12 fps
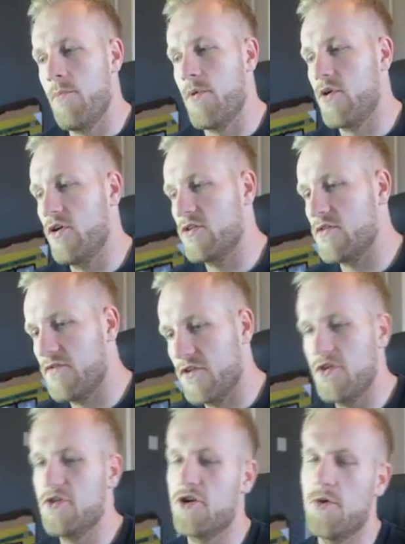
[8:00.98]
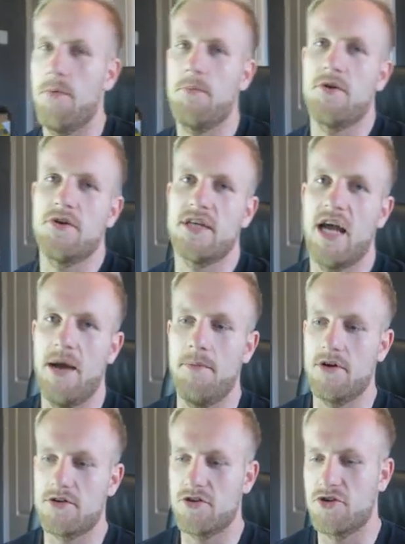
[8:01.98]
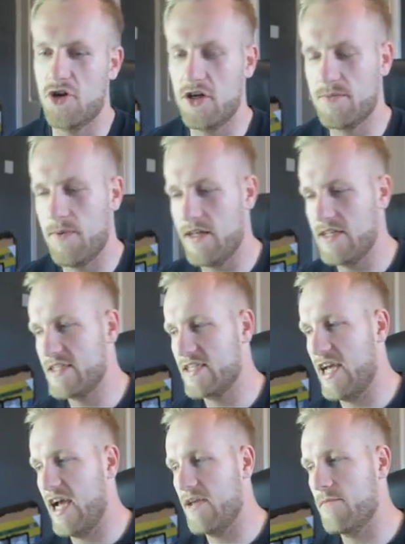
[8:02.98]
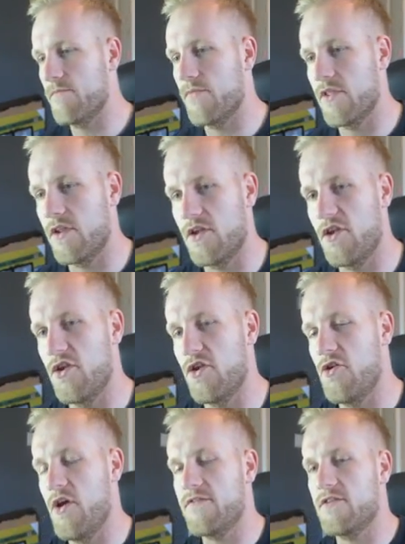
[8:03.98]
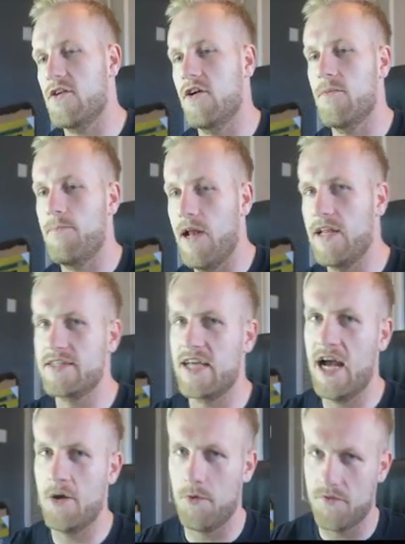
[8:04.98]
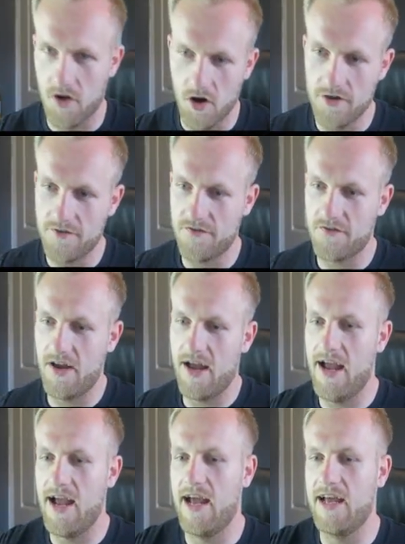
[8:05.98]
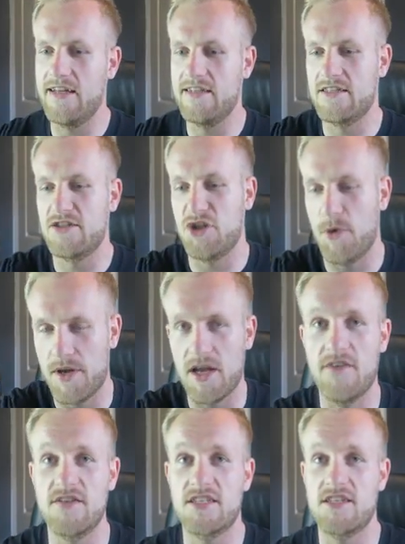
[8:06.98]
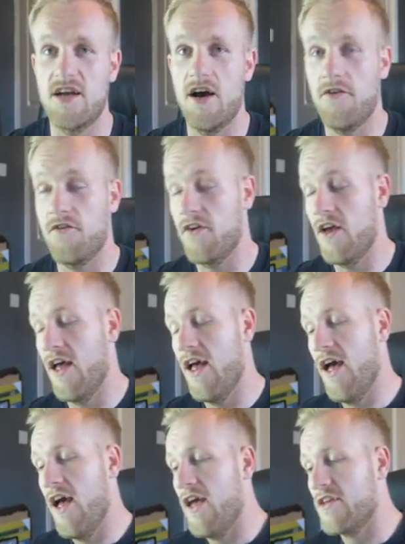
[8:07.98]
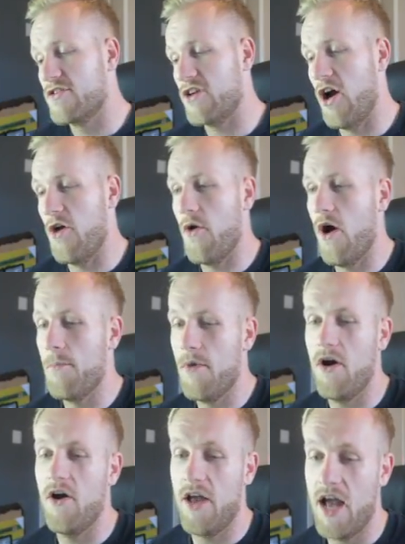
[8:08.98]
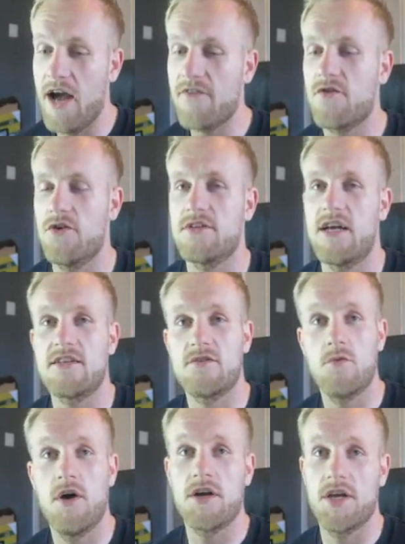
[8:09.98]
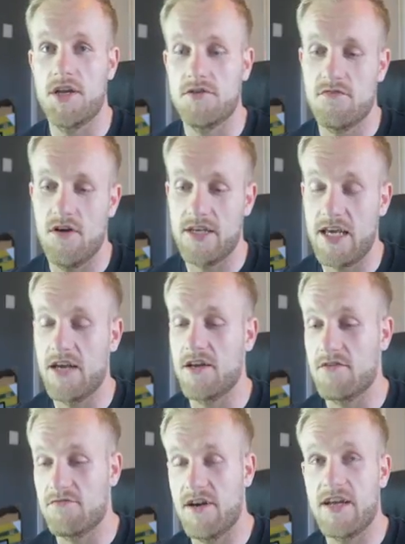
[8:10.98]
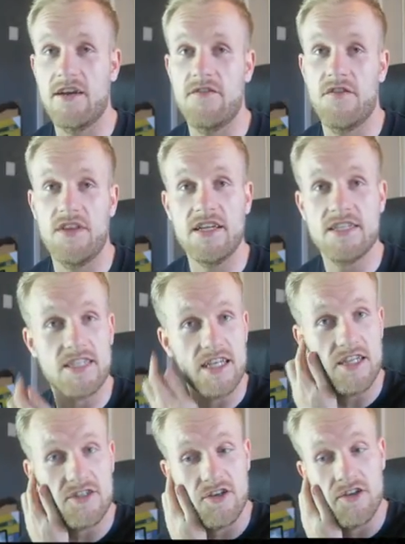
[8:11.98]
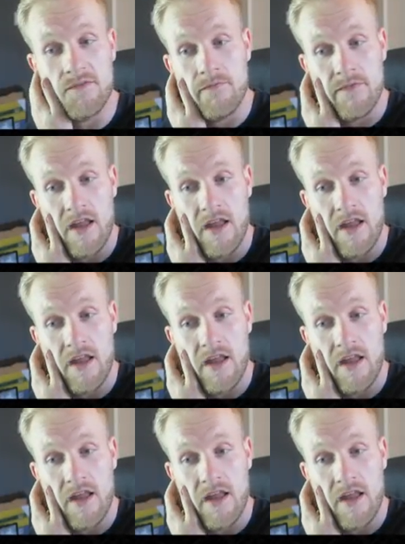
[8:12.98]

because of YouTube and because how much I tried to play this game, you have to kind of balance it out with life and doing other stuff. So I have gone down to 1 King of the Ring for this season,